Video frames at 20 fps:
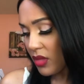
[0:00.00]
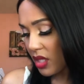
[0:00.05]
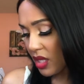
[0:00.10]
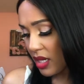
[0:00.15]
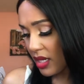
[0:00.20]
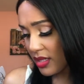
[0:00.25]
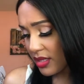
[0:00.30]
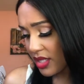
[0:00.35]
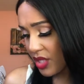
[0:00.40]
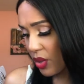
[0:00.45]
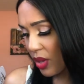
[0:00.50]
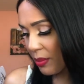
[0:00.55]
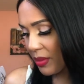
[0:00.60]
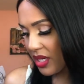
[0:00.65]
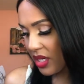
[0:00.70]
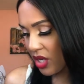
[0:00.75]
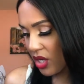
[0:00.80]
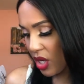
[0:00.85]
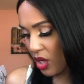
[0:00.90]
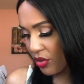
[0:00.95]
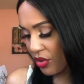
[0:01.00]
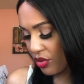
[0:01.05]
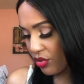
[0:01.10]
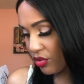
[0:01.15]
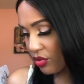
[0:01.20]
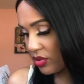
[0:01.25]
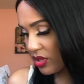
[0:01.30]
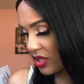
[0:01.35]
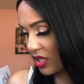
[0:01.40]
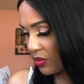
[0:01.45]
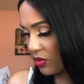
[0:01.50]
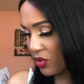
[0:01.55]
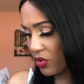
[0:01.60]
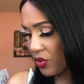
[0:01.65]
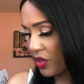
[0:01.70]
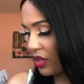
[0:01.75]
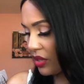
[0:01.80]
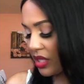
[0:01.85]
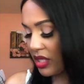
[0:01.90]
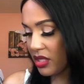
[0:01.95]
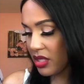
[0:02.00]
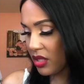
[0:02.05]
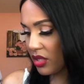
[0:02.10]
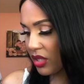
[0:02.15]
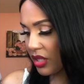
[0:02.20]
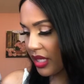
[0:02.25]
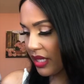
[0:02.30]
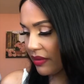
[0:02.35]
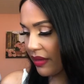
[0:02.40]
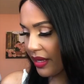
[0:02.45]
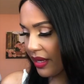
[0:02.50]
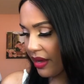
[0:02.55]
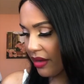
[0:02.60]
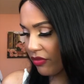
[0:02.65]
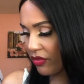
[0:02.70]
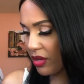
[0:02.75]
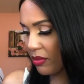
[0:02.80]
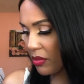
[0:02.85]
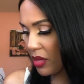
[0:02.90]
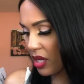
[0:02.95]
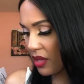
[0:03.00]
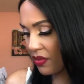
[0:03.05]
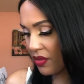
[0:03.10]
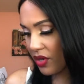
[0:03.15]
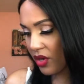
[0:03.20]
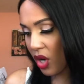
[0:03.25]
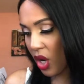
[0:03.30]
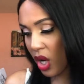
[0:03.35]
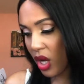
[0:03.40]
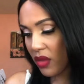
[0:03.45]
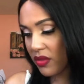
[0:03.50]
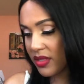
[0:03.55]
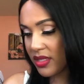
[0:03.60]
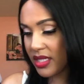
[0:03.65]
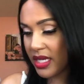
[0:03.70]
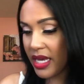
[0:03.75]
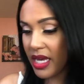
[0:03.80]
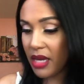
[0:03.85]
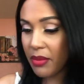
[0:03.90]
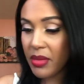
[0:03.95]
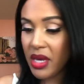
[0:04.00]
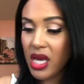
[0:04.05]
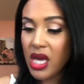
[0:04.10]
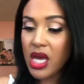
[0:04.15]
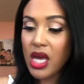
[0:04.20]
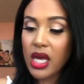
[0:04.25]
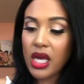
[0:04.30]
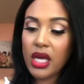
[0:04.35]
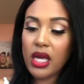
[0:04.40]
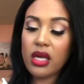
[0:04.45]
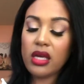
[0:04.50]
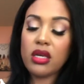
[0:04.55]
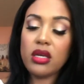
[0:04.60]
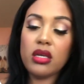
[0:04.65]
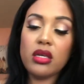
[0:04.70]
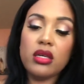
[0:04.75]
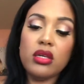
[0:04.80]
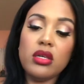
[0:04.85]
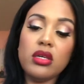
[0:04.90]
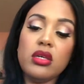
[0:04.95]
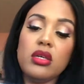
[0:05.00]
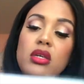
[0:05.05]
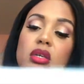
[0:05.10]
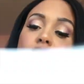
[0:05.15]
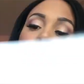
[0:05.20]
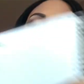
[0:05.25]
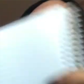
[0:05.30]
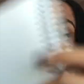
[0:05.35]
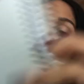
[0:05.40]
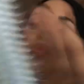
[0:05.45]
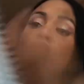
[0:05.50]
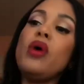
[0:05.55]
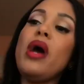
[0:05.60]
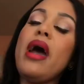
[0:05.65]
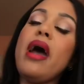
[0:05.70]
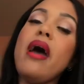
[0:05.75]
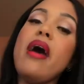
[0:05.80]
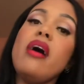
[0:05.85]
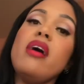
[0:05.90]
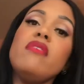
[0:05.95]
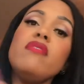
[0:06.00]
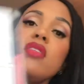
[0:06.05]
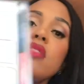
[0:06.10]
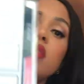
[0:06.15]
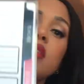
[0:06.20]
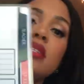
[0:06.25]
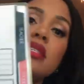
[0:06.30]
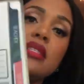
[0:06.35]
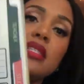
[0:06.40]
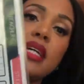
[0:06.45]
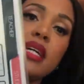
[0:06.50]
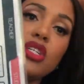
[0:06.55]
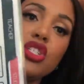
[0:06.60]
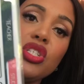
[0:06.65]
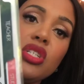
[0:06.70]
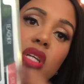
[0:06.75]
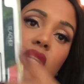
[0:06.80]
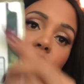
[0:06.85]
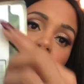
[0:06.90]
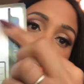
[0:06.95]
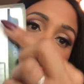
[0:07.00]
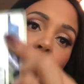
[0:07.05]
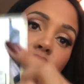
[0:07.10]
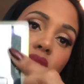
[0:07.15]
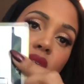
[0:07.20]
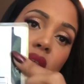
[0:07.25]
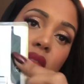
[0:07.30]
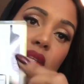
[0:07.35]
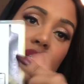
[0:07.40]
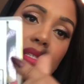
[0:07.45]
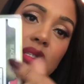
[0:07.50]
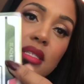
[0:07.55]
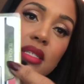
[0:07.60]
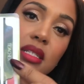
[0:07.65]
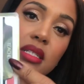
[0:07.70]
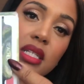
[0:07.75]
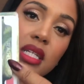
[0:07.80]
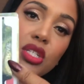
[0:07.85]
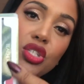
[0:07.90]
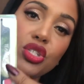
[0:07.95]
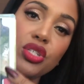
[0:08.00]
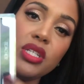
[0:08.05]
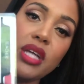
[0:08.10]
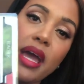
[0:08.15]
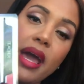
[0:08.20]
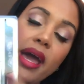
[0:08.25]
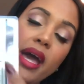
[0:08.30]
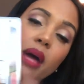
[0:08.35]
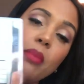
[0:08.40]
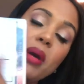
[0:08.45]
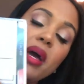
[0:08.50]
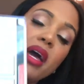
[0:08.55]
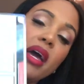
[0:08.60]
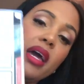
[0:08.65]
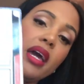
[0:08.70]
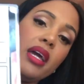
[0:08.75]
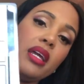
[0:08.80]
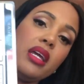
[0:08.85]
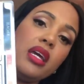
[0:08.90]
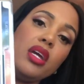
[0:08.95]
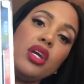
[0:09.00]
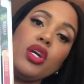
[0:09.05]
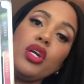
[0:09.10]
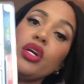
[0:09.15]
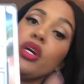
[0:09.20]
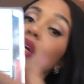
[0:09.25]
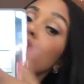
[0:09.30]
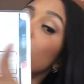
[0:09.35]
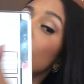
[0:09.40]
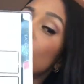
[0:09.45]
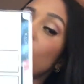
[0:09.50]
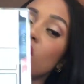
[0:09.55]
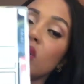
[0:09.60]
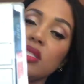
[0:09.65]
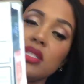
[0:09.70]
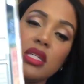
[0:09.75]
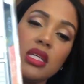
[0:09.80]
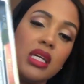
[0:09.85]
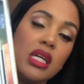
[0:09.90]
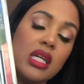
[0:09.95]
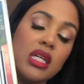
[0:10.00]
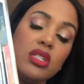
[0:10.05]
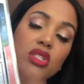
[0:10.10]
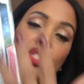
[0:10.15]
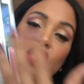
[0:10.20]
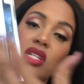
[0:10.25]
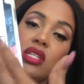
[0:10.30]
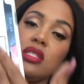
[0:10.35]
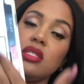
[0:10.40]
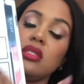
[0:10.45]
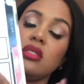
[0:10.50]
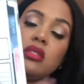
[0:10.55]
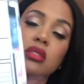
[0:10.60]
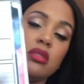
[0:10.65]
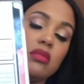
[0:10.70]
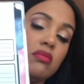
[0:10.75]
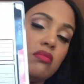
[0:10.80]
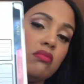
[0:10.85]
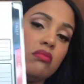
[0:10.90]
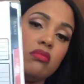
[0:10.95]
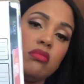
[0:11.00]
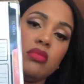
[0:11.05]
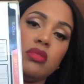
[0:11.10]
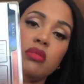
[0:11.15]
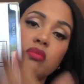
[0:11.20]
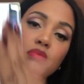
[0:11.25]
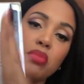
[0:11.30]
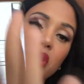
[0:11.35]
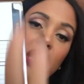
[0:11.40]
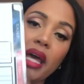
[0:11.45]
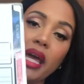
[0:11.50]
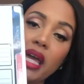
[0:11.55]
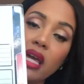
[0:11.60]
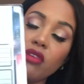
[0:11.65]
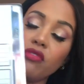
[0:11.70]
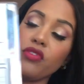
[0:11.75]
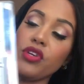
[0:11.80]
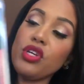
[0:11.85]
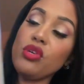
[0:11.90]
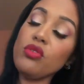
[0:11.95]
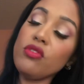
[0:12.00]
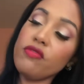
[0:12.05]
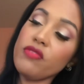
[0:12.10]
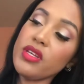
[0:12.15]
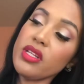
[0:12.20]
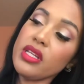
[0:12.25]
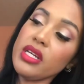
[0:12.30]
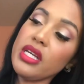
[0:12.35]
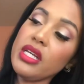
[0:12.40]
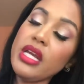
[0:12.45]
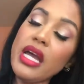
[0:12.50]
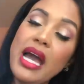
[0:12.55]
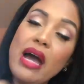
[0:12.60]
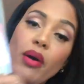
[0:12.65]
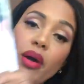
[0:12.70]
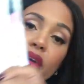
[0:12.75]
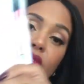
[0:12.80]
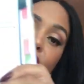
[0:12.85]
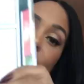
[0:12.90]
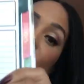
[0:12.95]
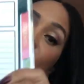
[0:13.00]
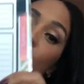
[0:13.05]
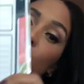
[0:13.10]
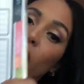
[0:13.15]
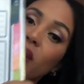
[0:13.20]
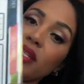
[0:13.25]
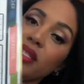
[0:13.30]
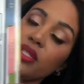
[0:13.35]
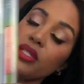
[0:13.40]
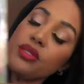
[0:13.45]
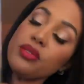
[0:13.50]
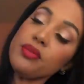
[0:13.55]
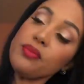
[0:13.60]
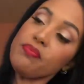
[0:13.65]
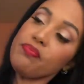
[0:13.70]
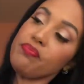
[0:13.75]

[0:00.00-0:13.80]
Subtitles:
And so I'm going to go through and skip through. We don't need to look at like every month. They're all the same. You have this section here, and this is the teacher tab. And here, once again, just blank for you to fill in however you want to.